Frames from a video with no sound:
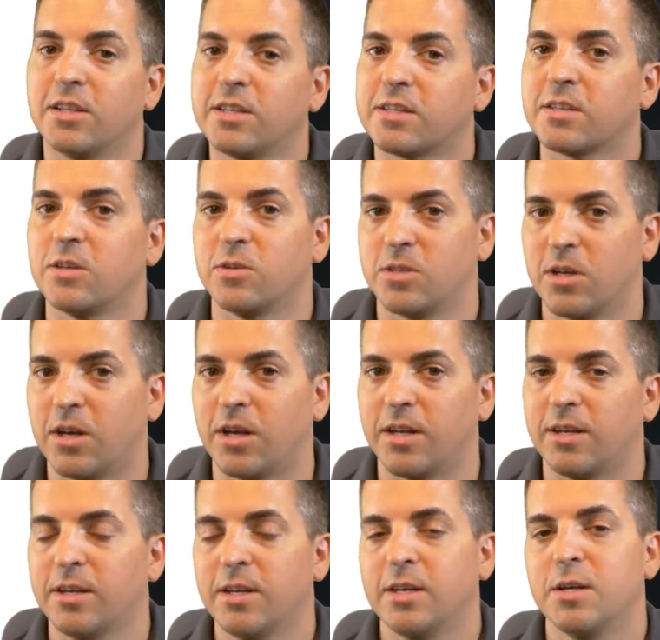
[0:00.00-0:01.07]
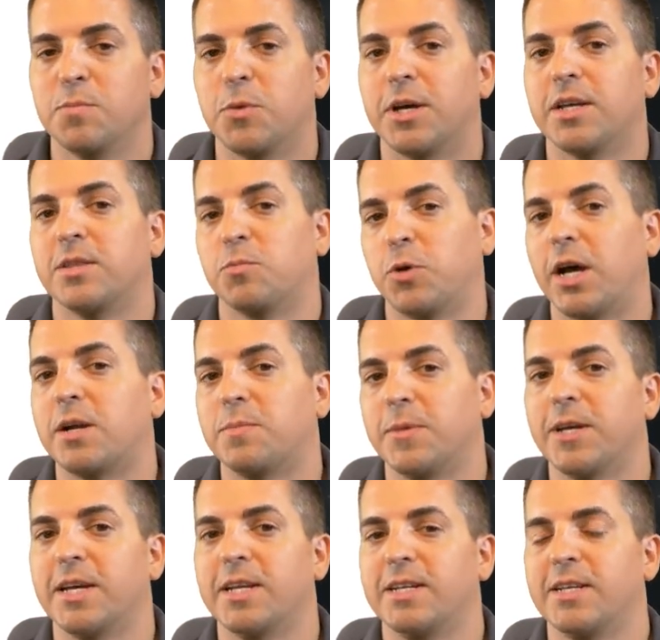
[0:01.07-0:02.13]
goes on, but the bottom
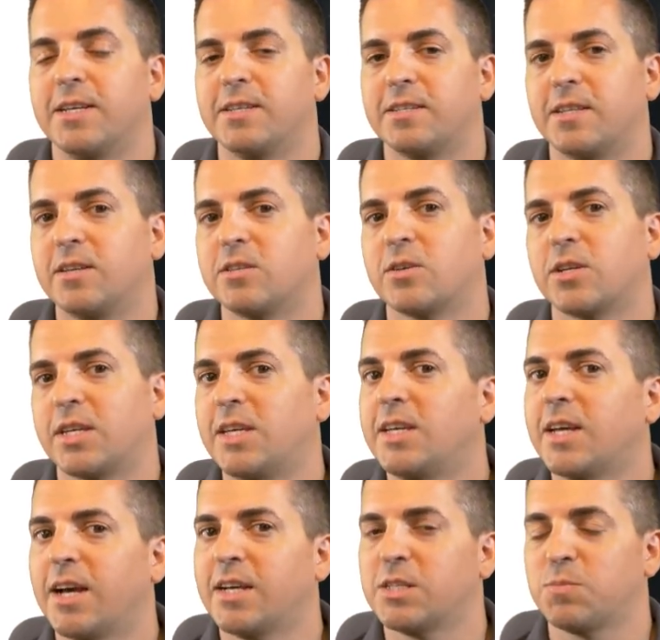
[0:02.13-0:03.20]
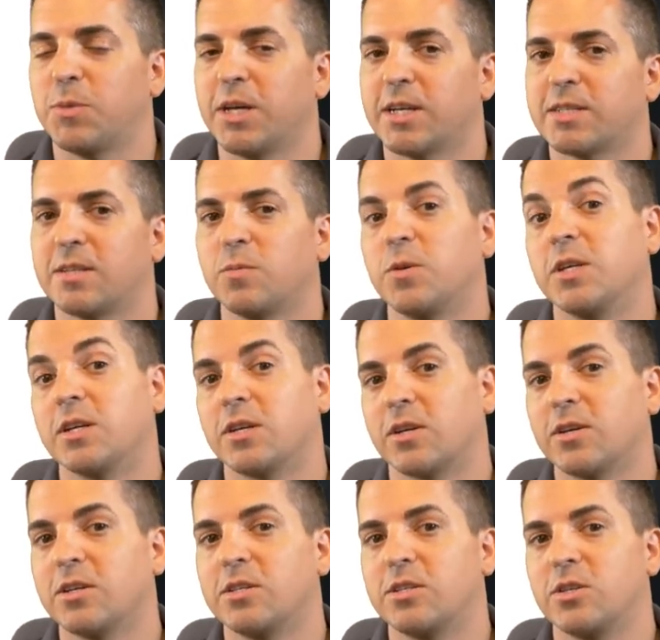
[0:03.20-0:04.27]
line is these are key aspects that we
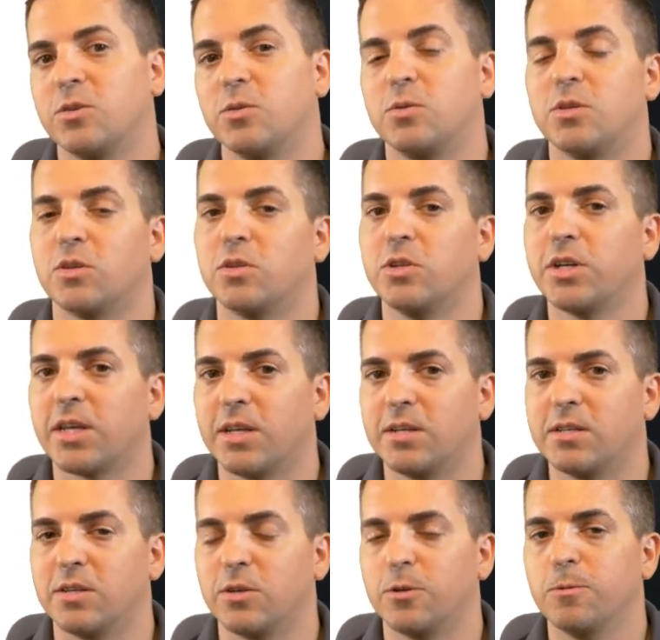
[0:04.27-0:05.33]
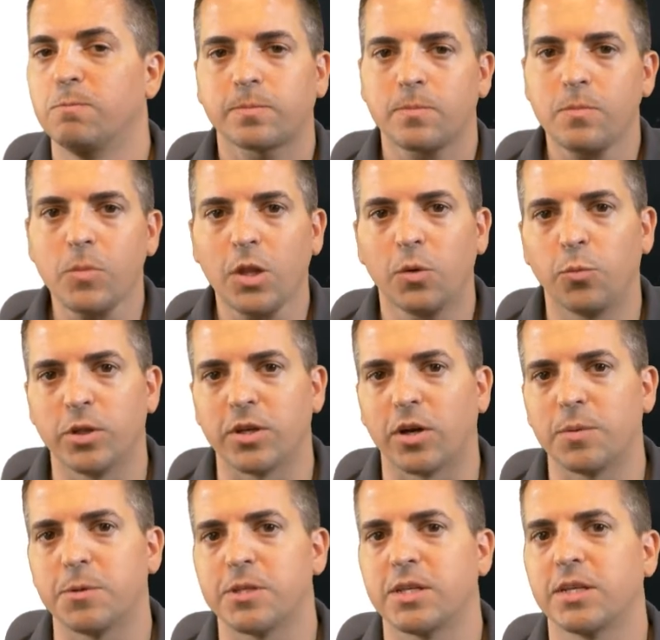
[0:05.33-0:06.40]
encourage you to look into with our
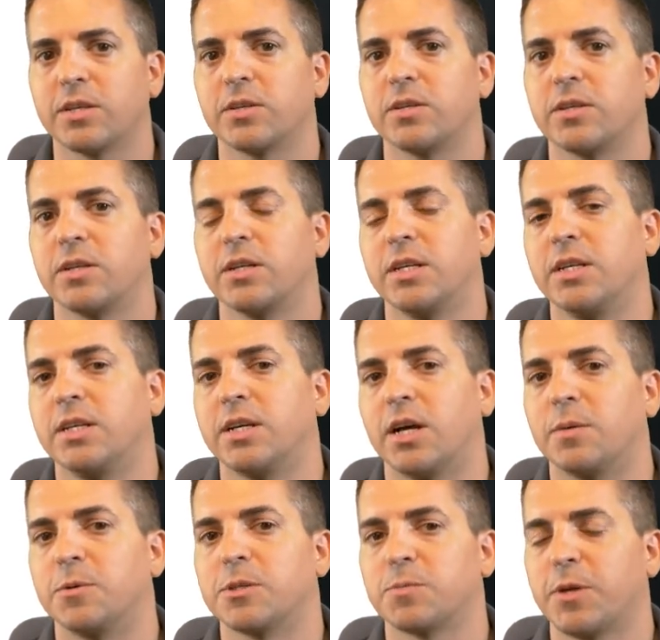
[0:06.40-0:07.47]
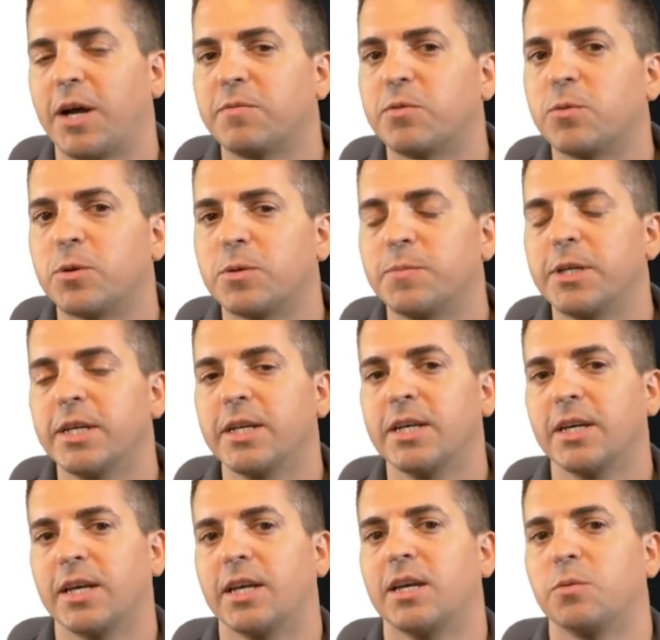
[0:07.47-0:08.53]
particular e-commerce platform
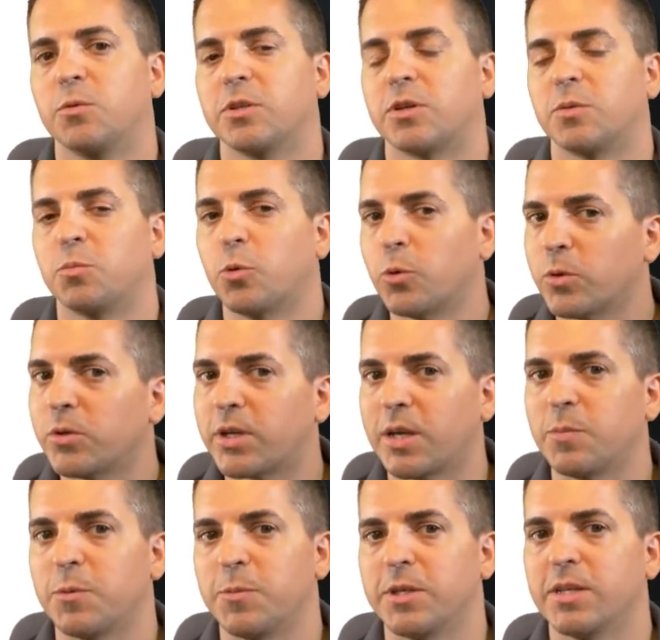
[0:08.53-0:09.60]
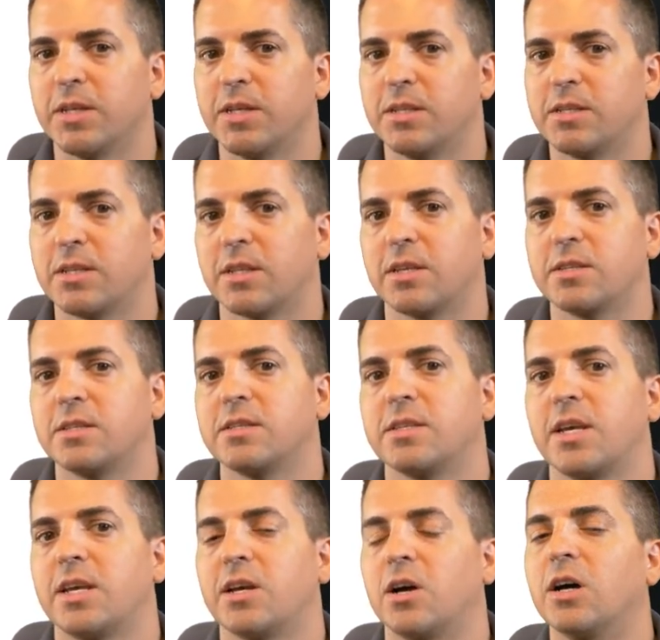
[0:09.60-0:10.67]
and with our portal capabilities. This is
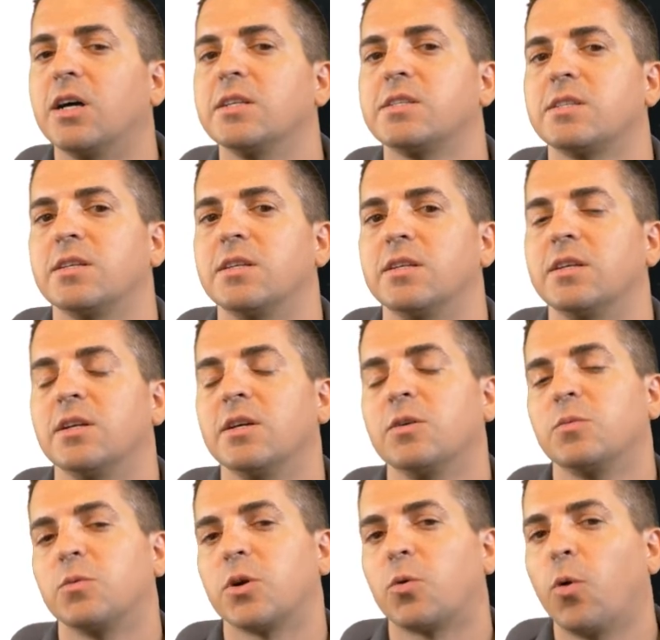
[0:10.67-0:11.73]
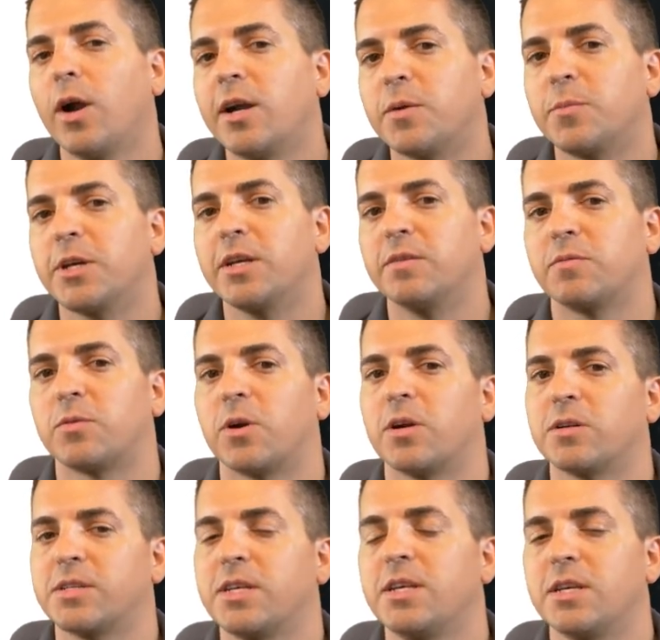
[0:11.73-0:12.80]
a constant requirement for our
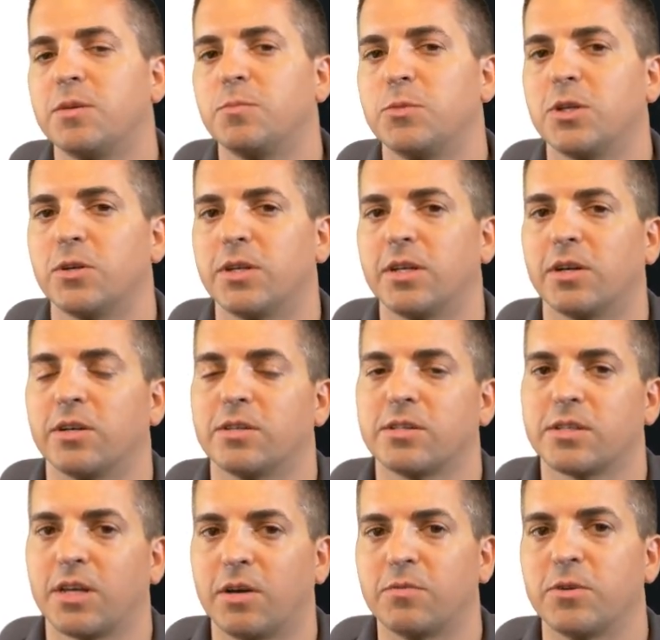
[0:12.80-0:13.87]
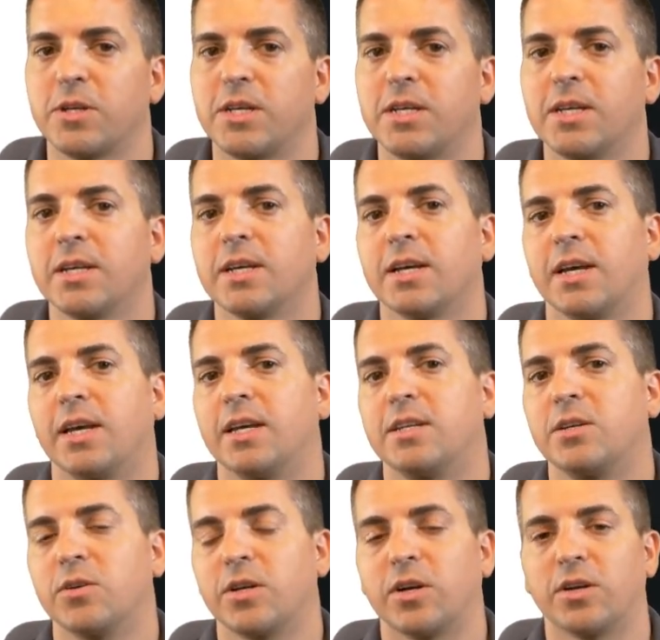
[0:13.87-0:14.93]
team during our discovery and
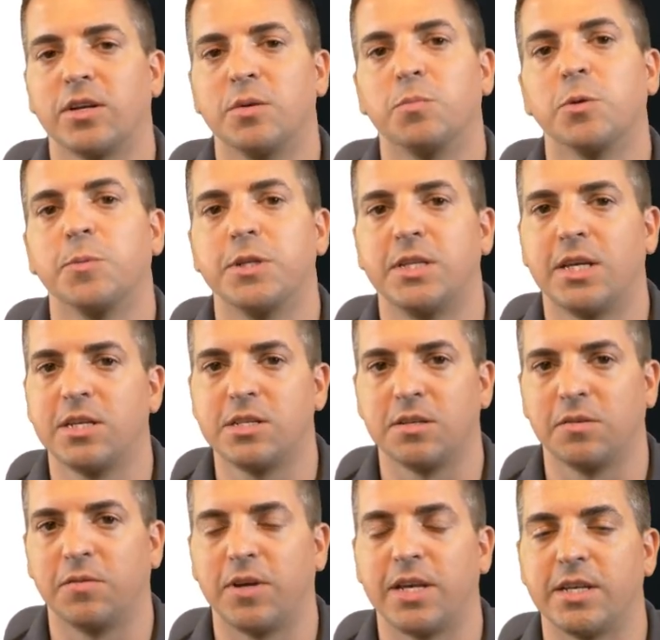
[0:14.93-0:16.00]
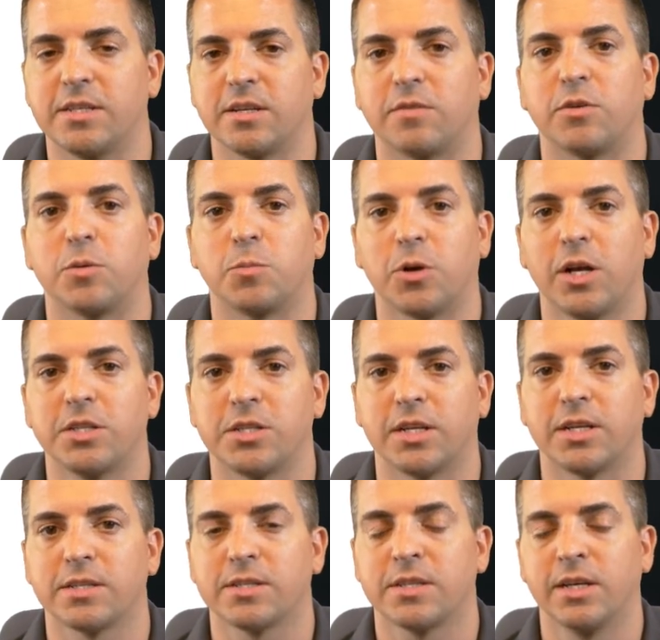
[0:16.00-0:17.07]
during our implementation phase of our
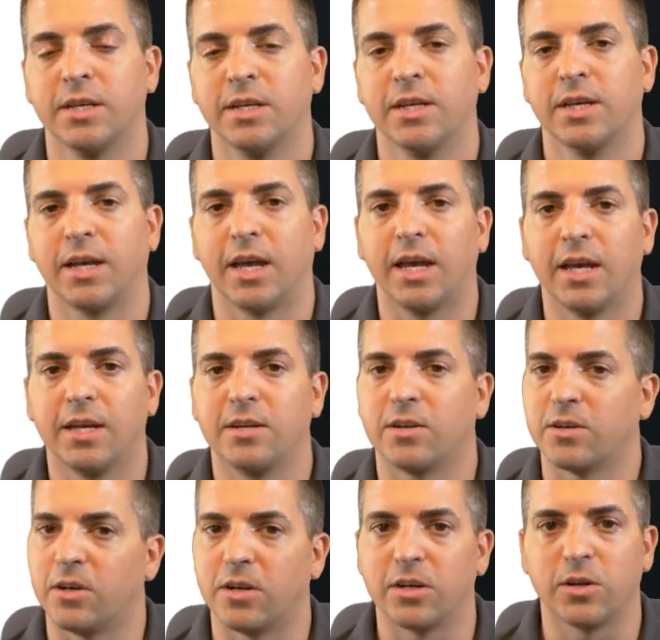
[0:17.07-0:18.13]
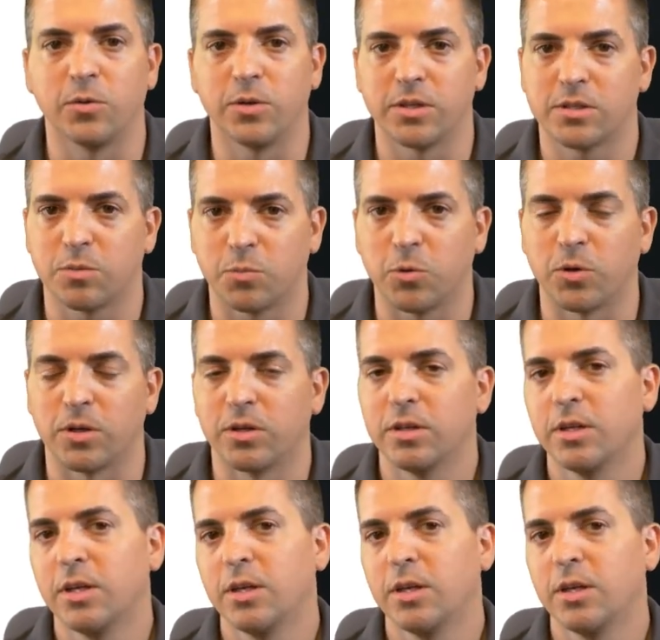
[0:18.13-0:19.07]
projects and our ongoing support.